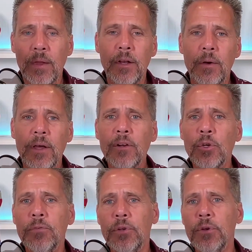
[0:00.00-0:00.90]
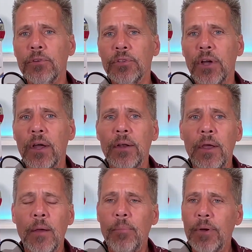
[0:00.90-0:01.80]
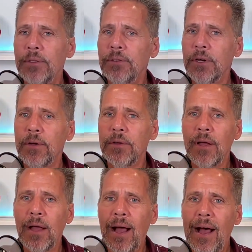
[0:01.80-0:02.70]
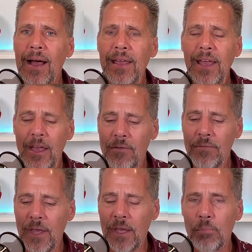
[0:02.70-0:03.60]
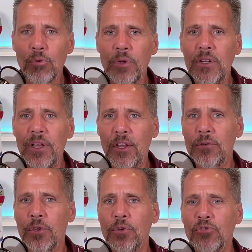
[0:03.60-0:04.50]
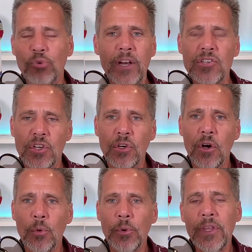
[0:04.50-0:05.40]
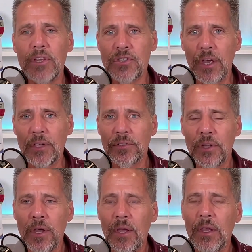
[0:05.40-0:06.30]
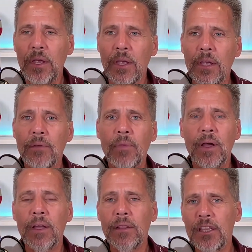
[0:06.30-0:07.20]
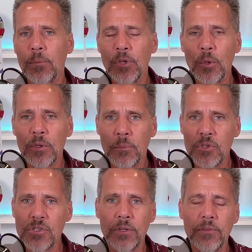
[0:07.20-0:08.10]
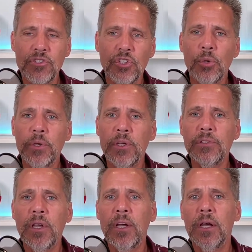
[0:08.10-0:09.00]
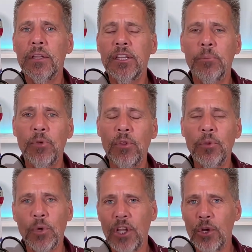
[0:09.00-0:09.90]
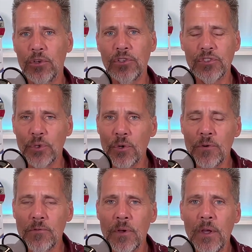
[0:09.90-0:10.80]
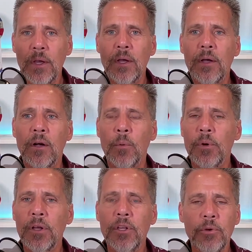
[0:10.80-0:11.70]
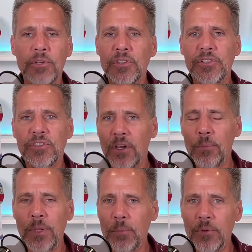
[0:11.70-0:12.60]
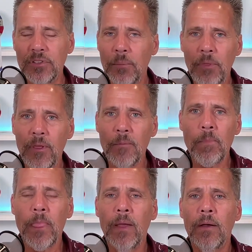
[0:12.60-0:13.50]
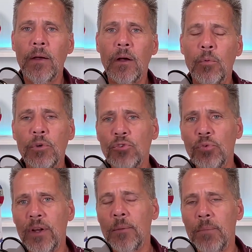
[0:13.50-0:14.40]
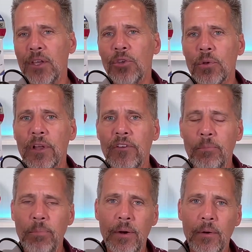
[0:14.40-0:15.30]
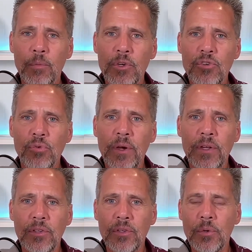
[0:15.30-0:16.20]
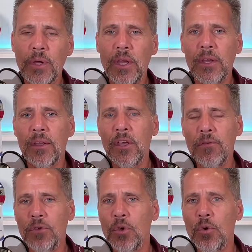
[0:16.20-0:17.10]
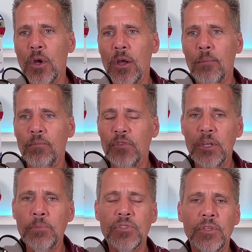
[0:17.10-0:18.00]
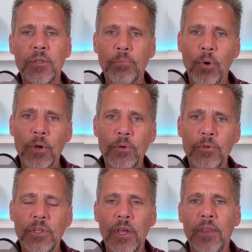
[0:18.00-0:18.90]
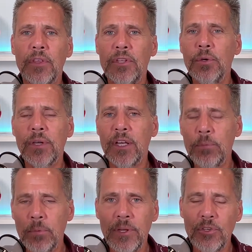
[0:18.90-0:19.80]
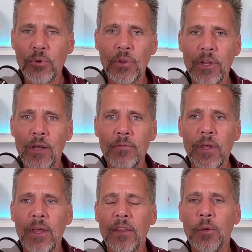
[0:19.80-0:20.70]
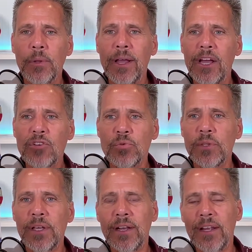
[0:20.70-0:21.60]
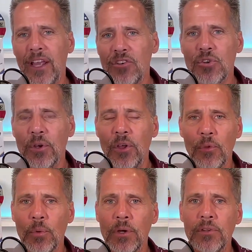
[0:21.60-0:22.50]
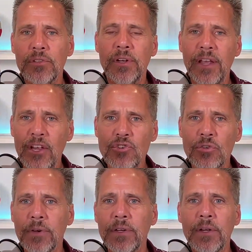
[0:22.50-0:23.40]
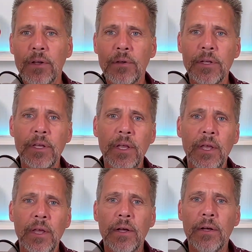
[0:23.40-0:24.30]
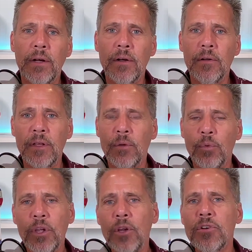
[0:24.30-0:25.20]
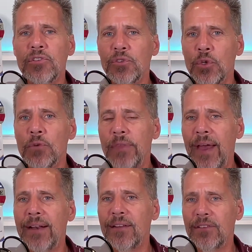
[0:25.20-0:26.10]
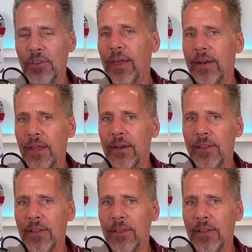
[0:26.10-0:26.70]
Now, I don't know if you know this or not, but uh, I have a pre interview strategy call with each guest. And I let them know what the mission of the show is. I let them know that we're here to serve. Uh, we're not here to just sell people something. Uh, we're trying to make your life better. We're trying to give you tips and pointers that you can implement in your life that will actually enhance your health and wellness, enhance your vitality. Uh, and we're here to serve that to that end.